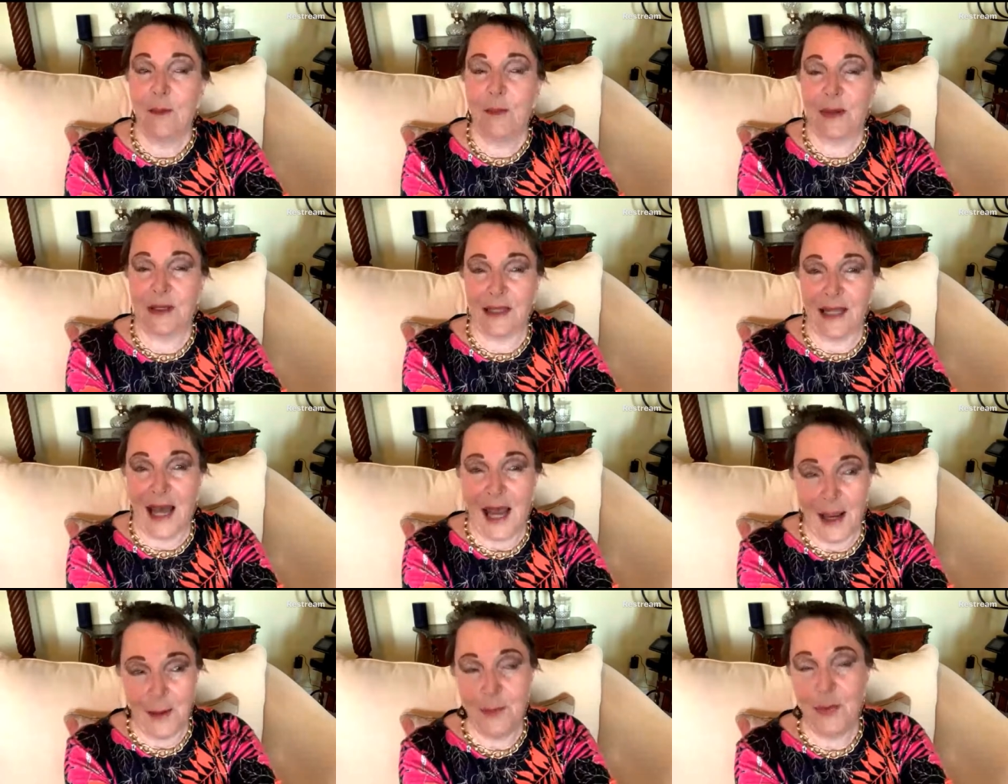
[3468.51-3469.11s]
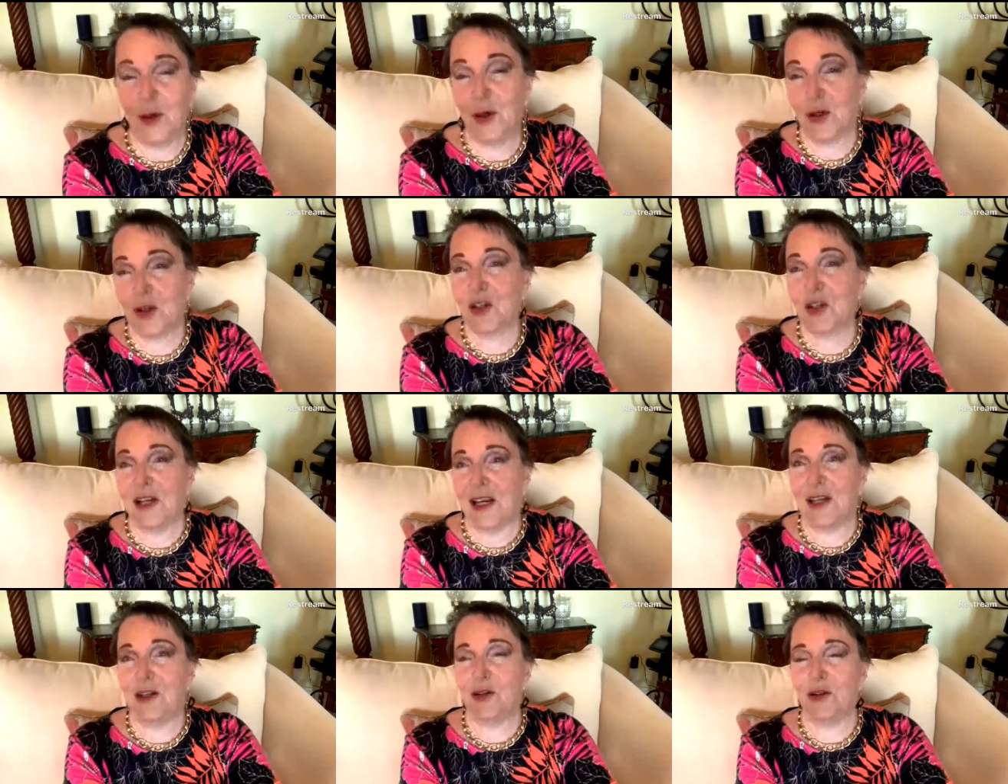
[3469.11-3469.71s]
But I
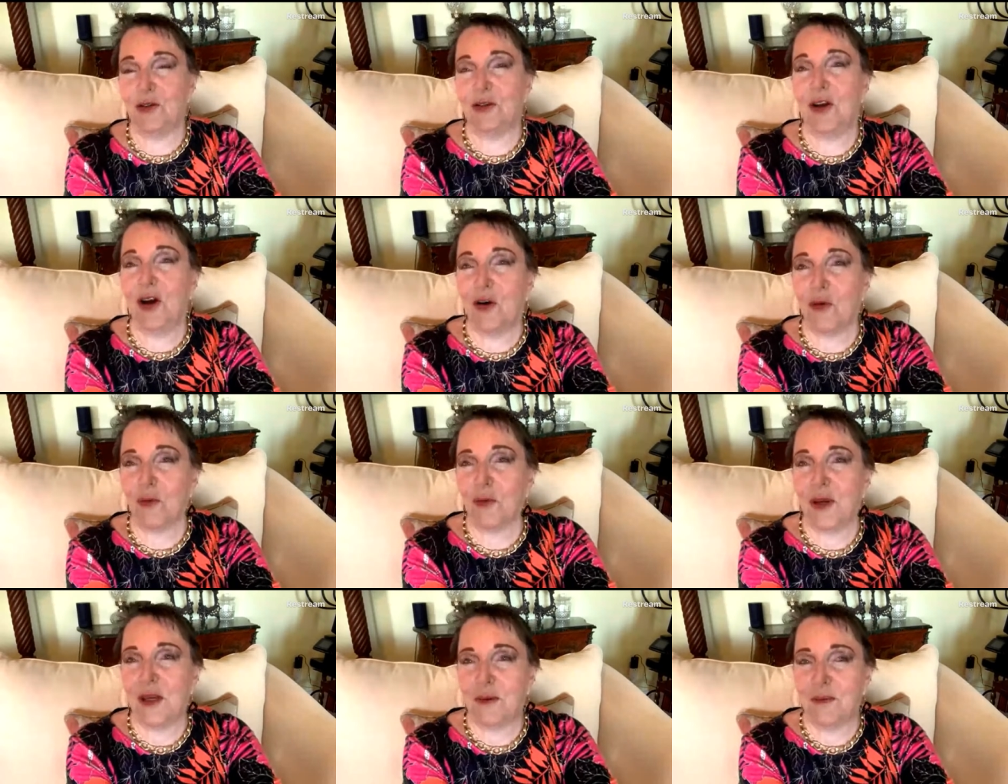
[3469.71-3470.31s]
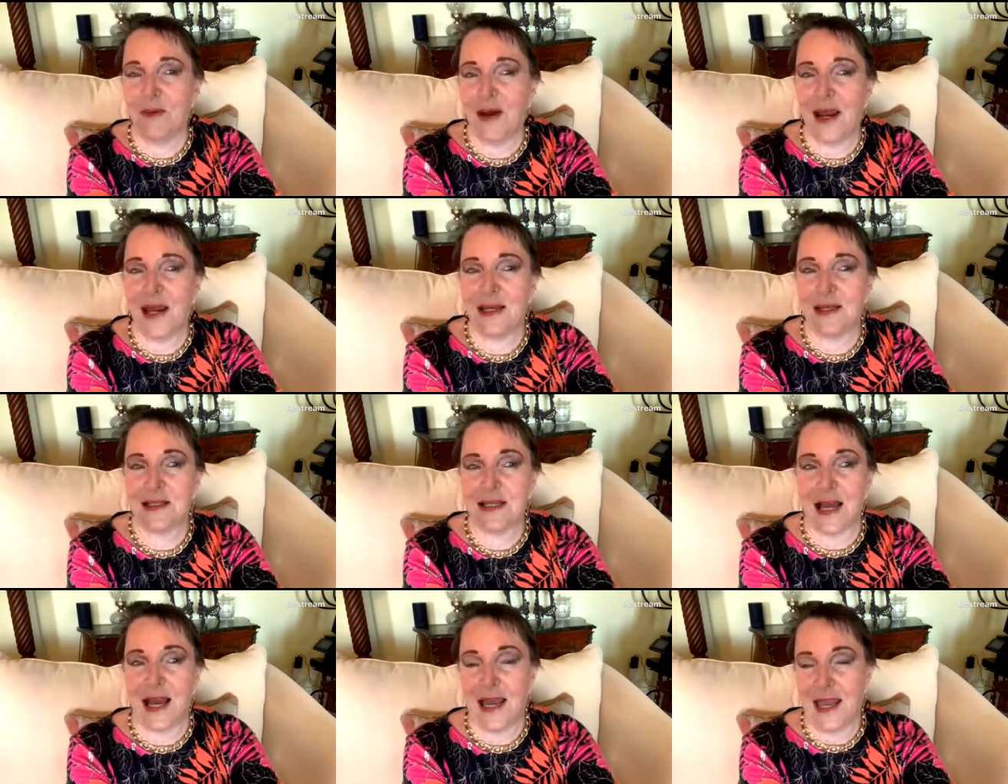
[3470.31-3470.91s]
personally do not read
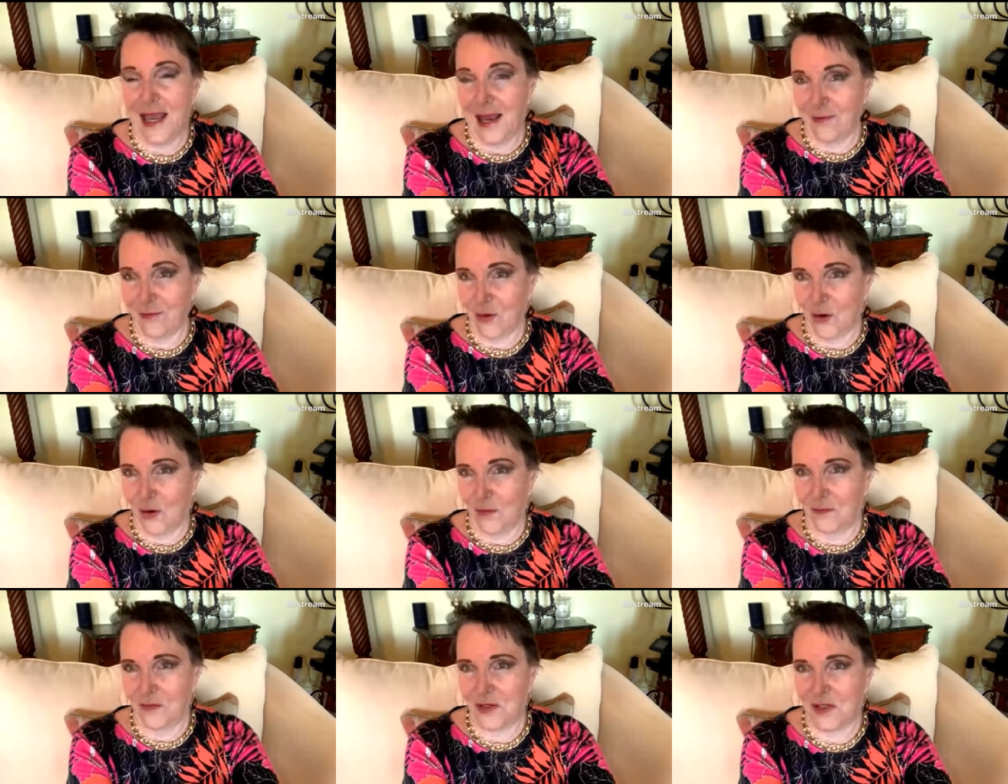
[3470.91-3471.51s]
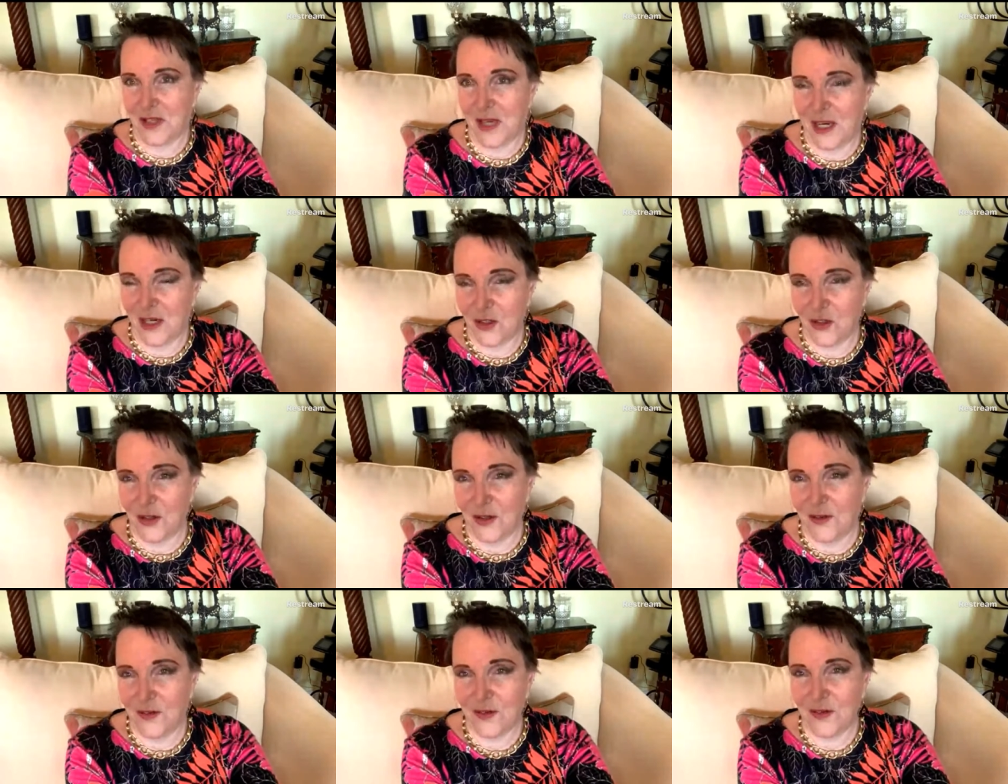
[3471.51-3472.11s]
minds. I have
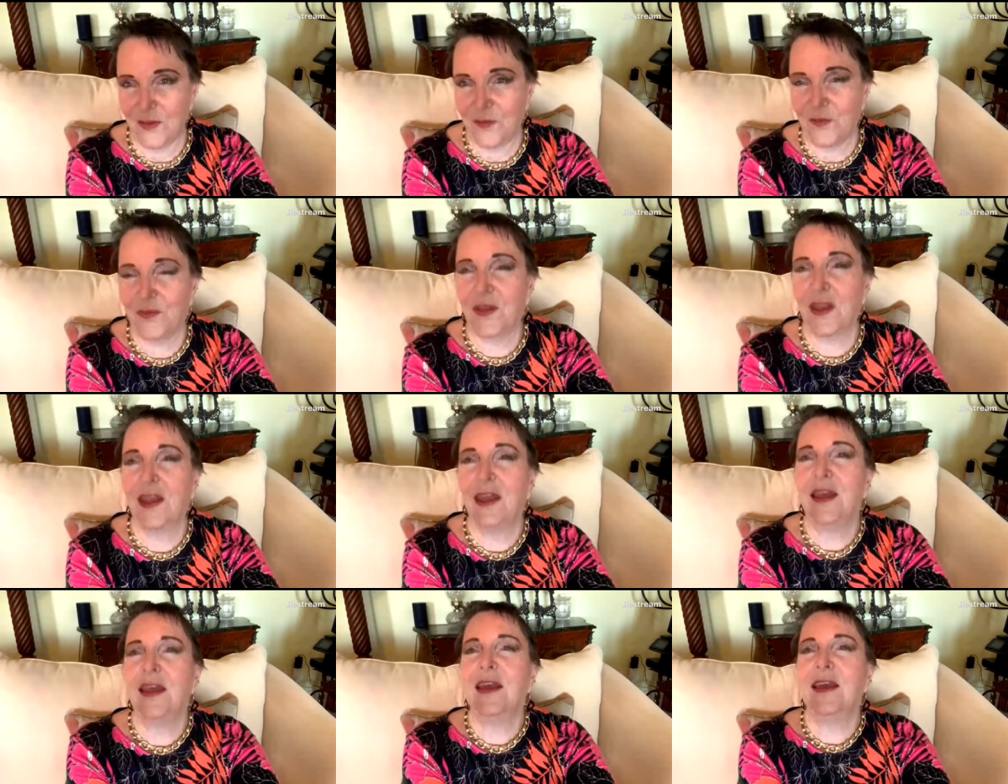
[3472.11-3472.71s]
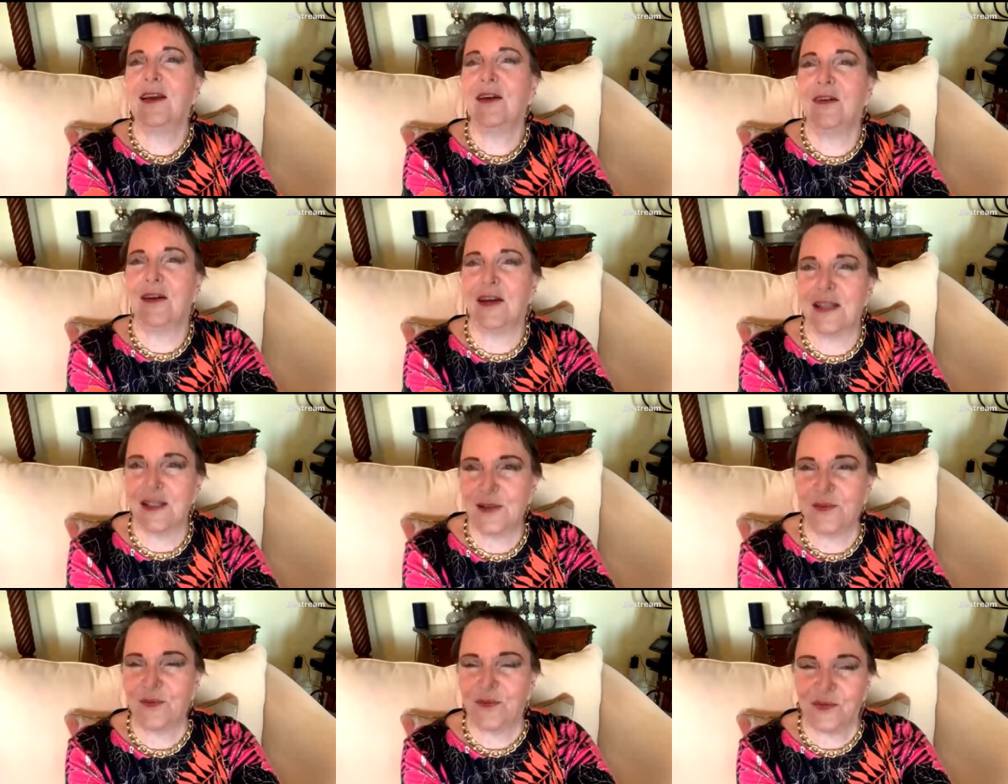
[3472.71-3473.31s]
conversations.
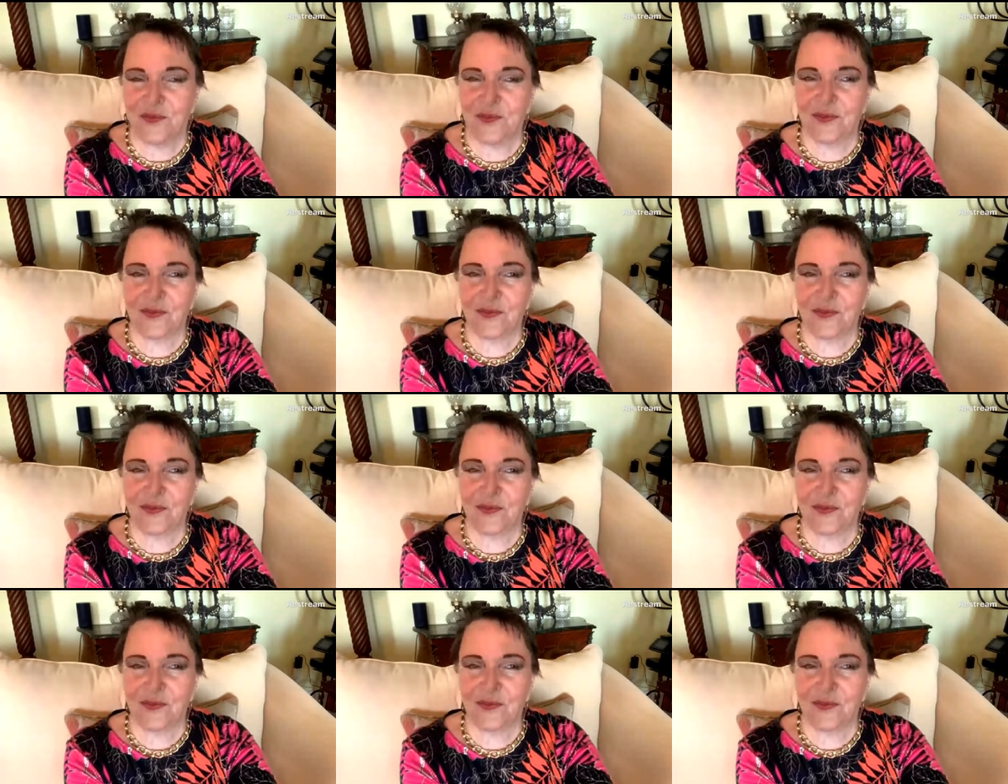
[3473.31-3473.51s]
Chris.